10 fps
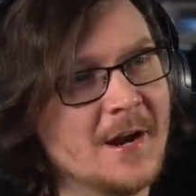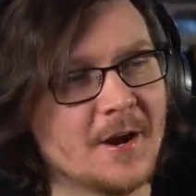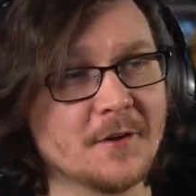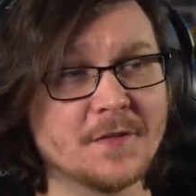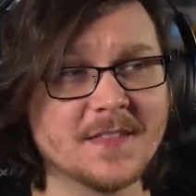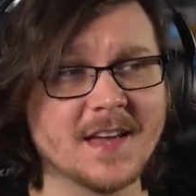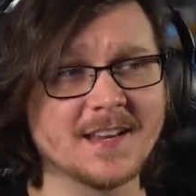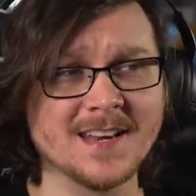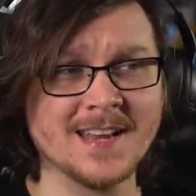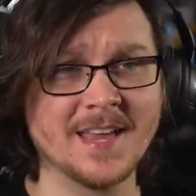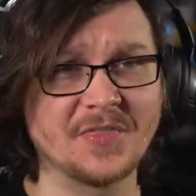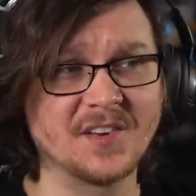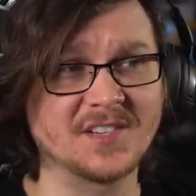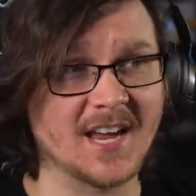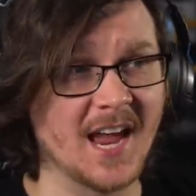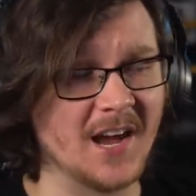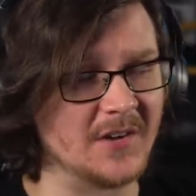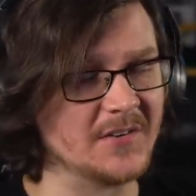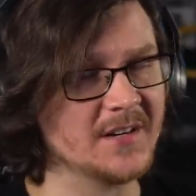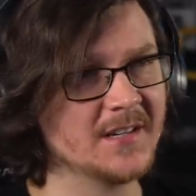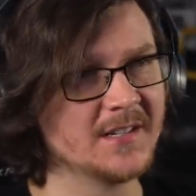good thing that didn't hit the town.